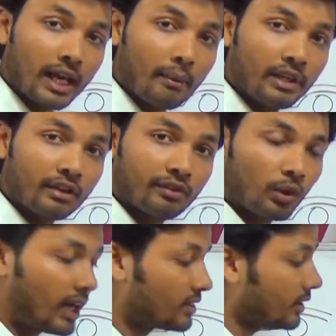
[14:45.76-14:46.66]
laminar flow
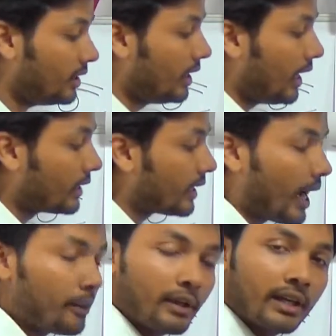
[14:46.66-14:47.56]
nozzle and the
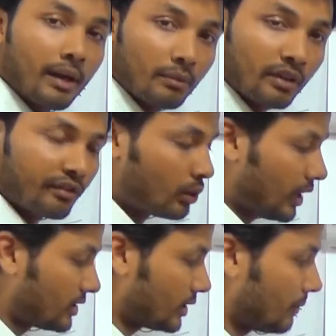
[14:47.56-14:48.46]
hybrid laminar flow
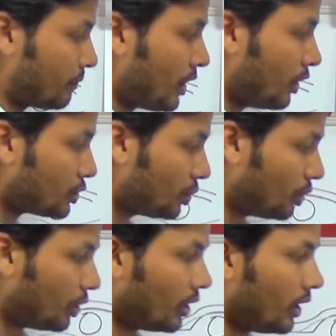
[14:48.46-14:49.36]
nozzle.
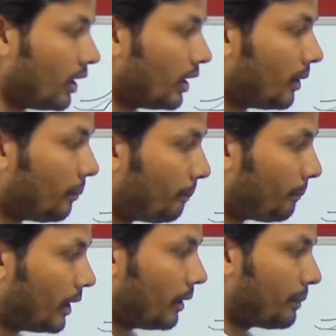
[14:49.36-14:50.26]
So
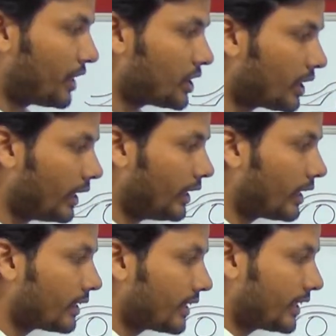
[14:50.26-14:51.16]
pressure
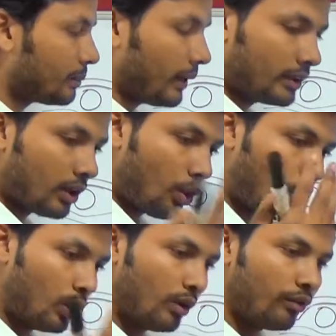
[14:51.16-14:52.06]
gradient, as I explained, the
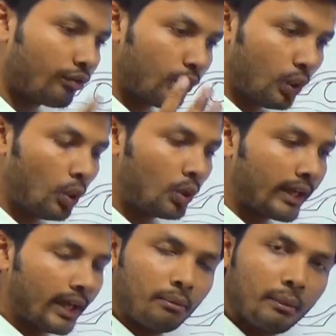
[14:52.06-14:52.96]
whole flow
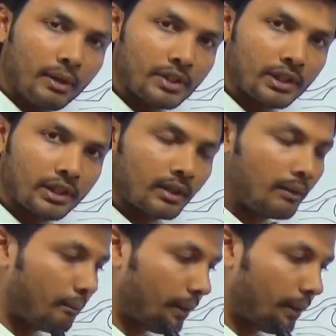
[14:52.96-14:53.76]
can be measured